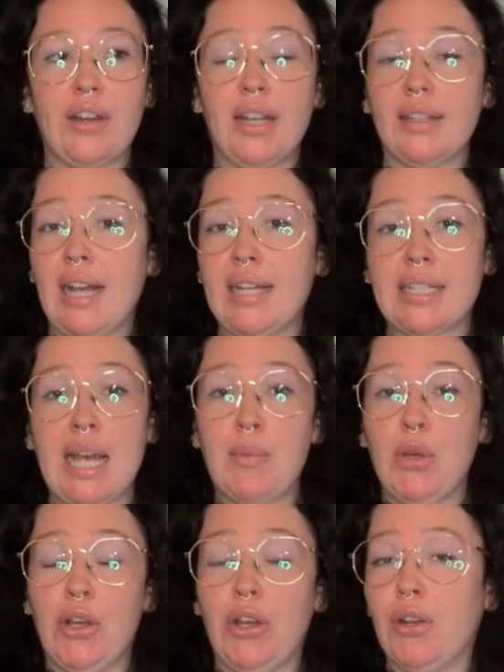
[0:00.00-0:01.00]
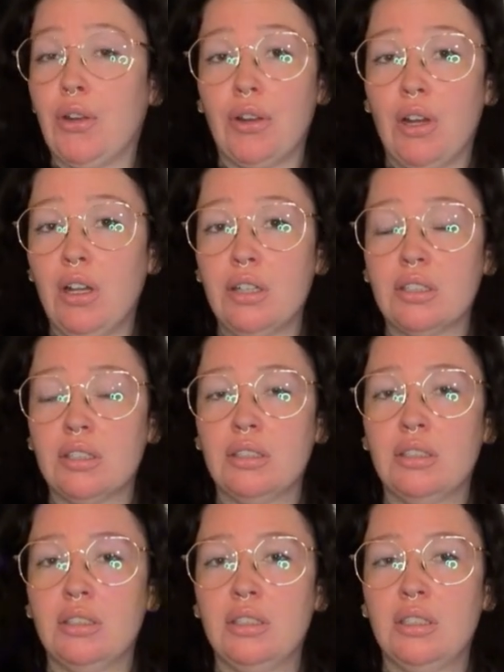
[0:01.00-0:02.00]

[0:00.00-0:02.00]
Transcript: whether I liked Amber Heard or not,